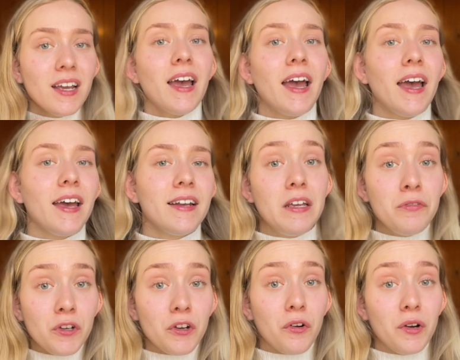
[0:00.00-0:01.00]
And if
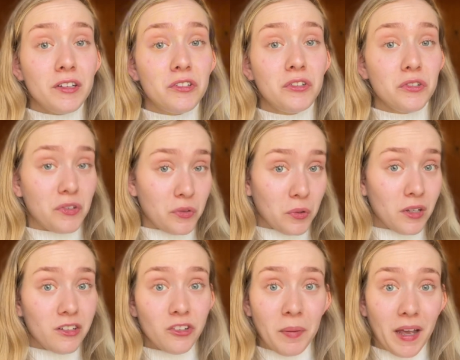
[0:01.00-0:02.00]
you're going to school
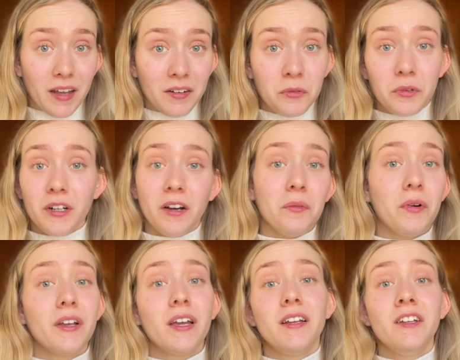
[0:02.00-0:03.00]
in Japan, we're not
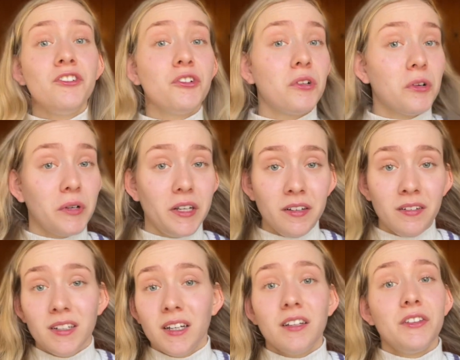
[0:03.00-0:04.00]
wearing any jewelry,
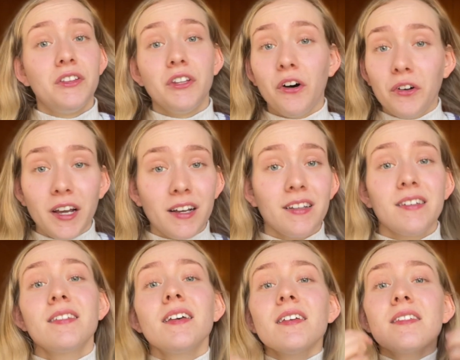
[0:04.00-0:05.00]
no
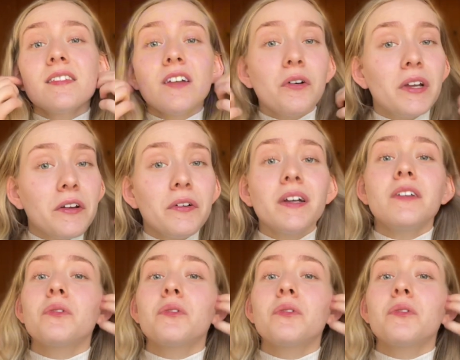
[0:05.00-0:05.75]
necklaces, no earrings.